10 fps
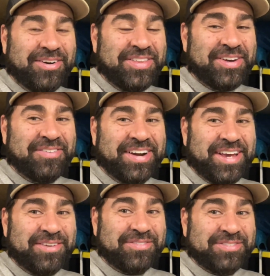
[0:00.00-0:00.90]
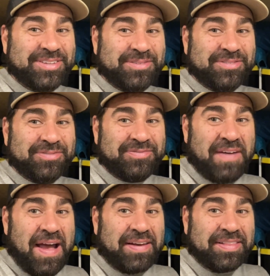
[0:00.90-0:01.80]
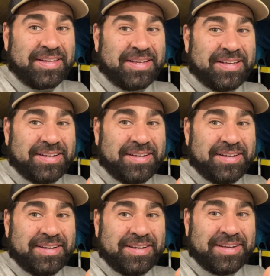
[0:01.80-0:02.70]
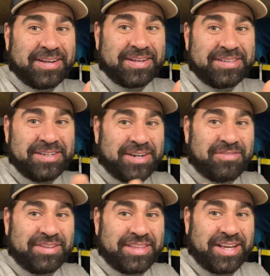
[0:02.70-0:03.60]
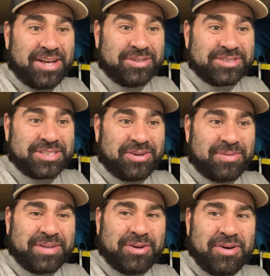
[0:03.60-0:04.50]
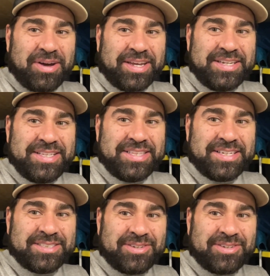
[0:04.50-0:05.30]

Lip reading: And then when I finally cleared everything else out, I'm like, oh, I need this.